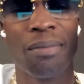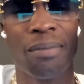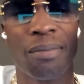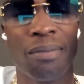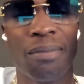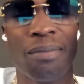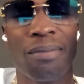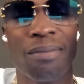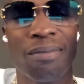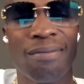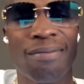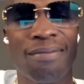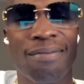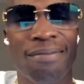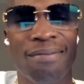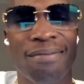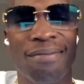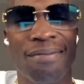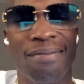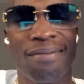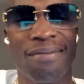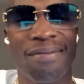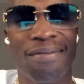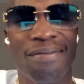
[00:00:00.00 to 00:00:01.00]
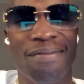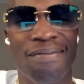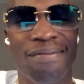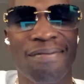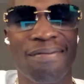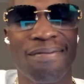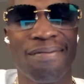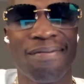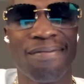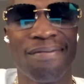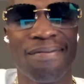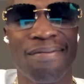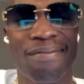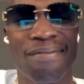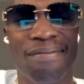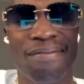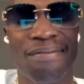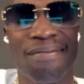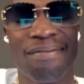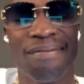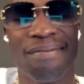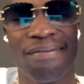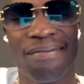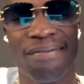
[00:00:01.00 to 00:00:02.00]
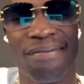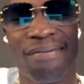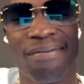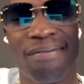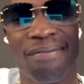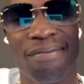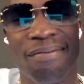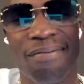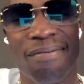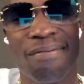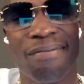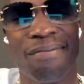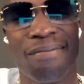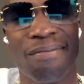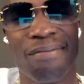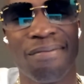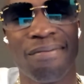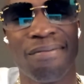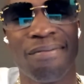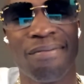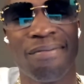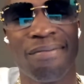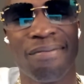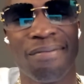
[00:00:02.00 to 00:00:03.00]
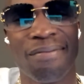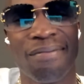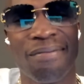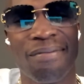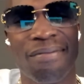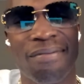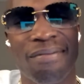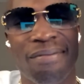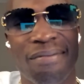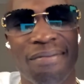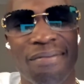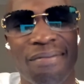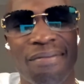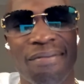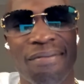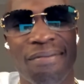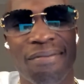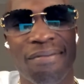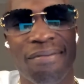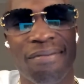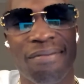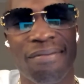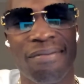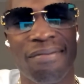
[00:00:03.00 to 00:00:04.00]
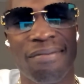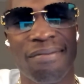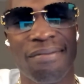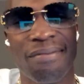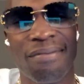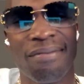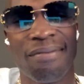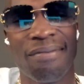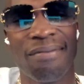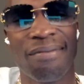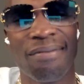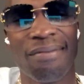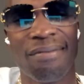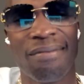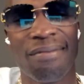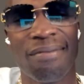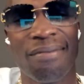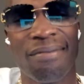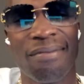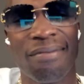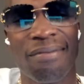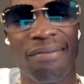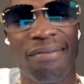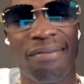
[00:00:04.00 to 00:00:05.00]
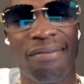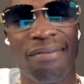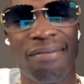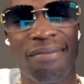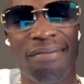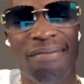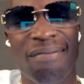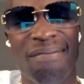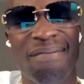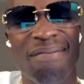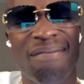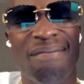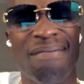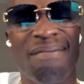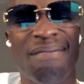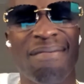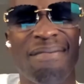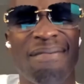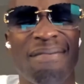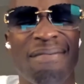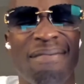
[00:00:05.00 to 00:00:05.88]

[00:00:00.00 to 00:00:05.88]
(not speaking)